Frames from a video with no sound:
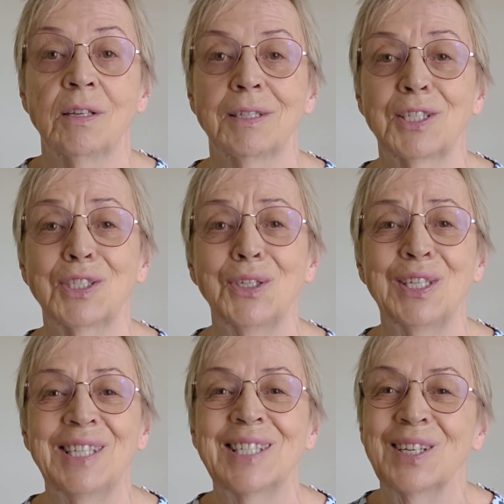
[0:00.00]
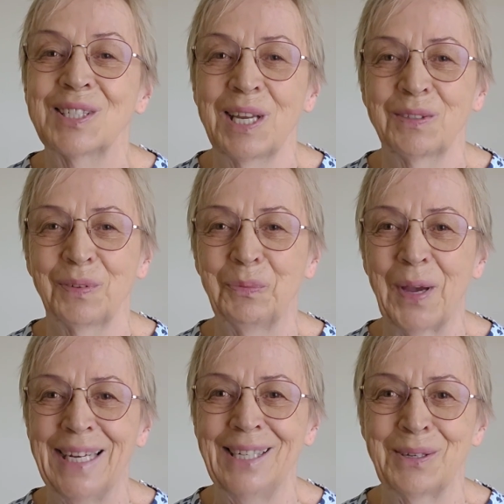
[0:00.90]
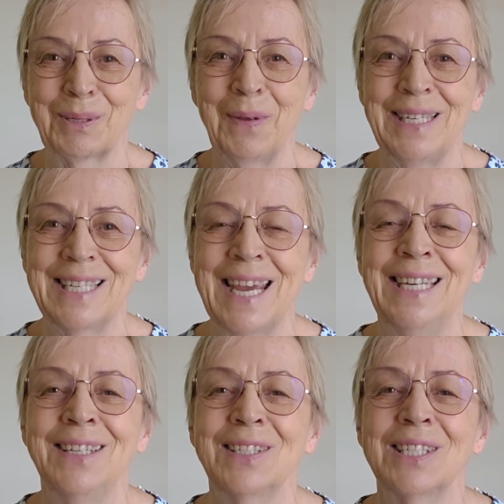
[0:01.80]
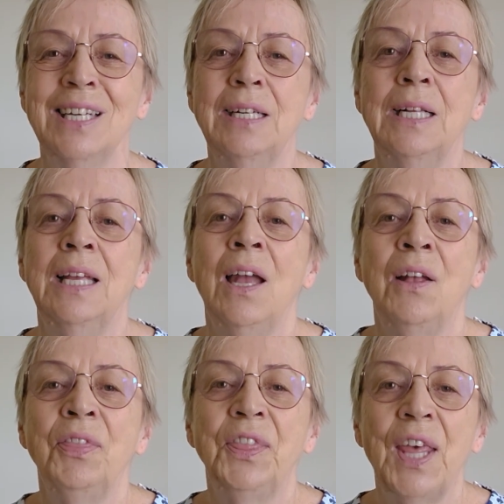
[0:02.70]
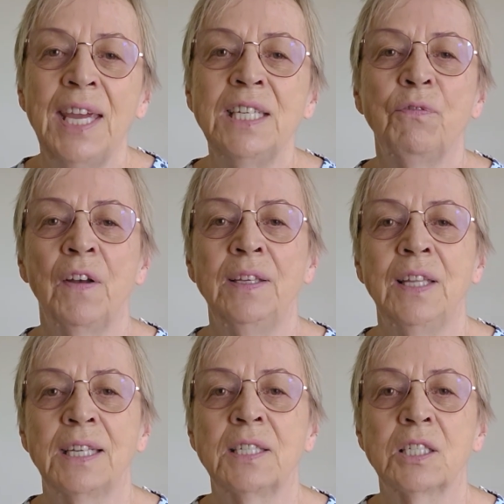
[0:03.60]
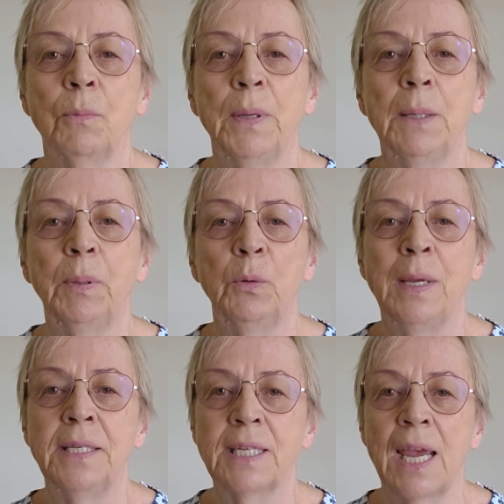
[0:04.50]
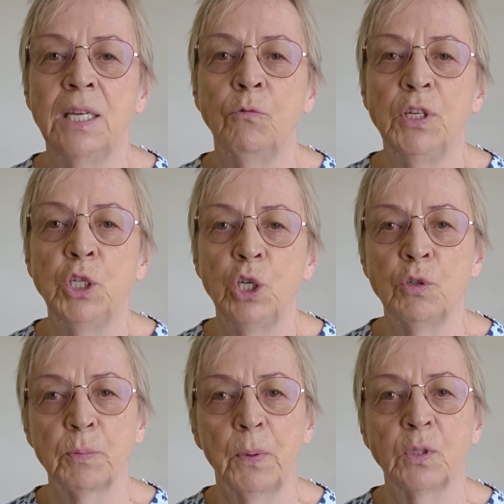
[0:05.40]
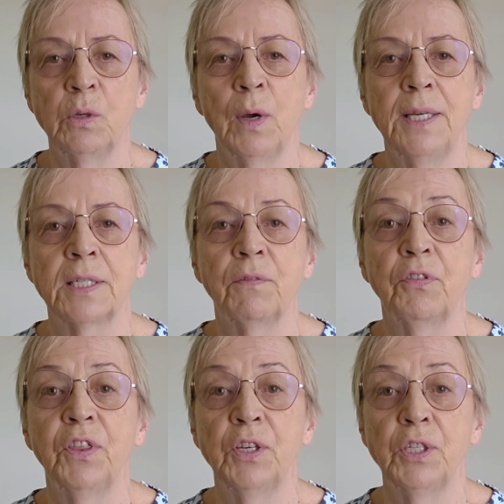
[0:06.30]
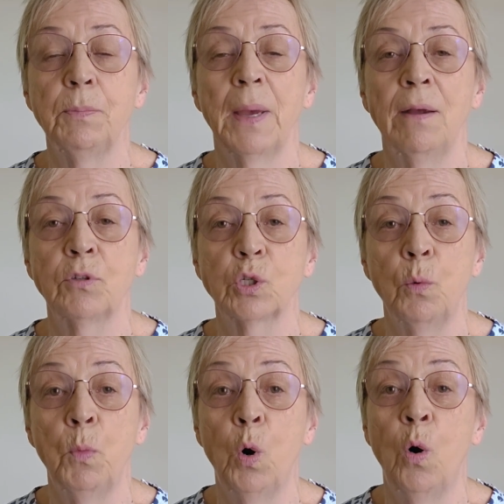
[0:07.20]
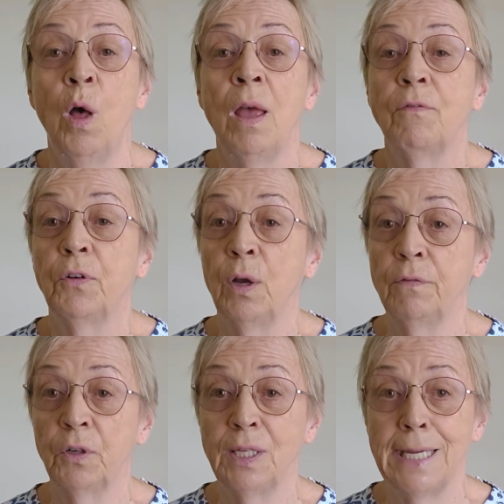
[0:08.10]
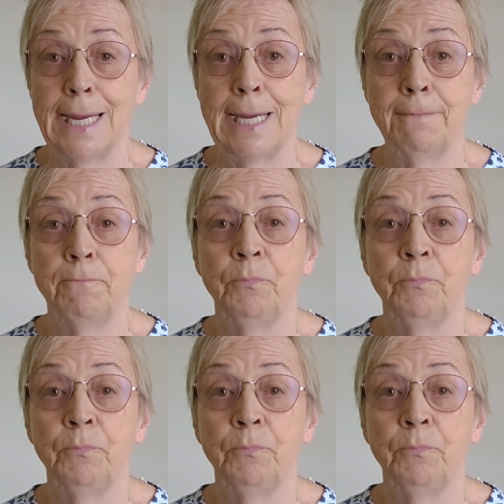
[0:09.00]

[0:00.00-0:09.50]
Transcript: studied successful weight loss maintainers. They define that as the people who maintain a reduced body weight of 30 pounds or more for over a year.